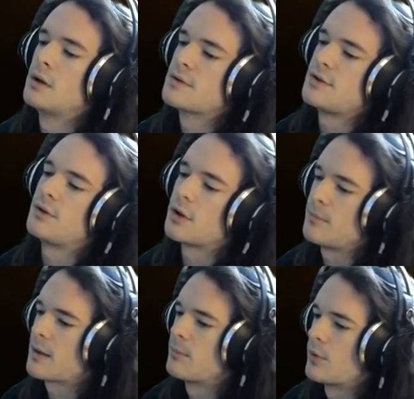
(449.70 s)
so you can
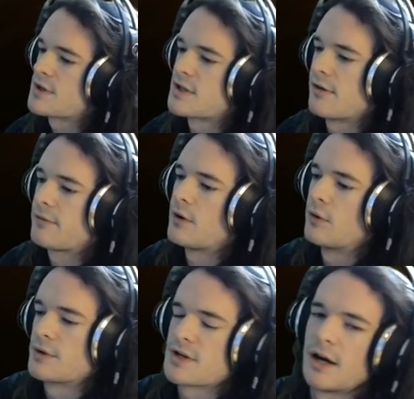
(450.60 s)
make more stuff
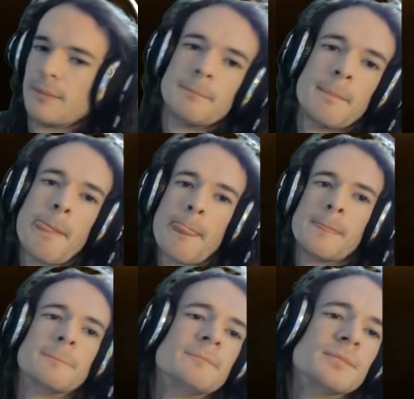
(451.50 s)
over time.
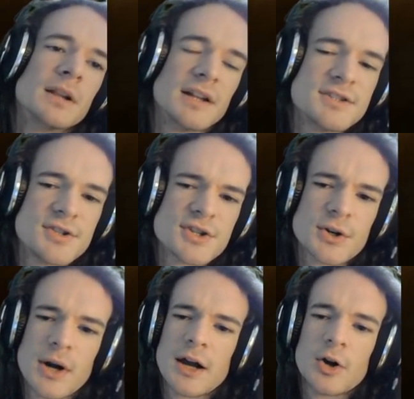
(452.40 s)
Let's
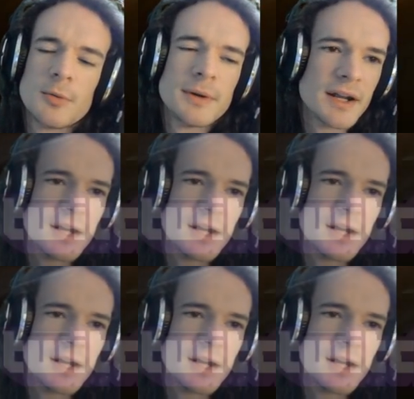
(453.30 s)
just crack open a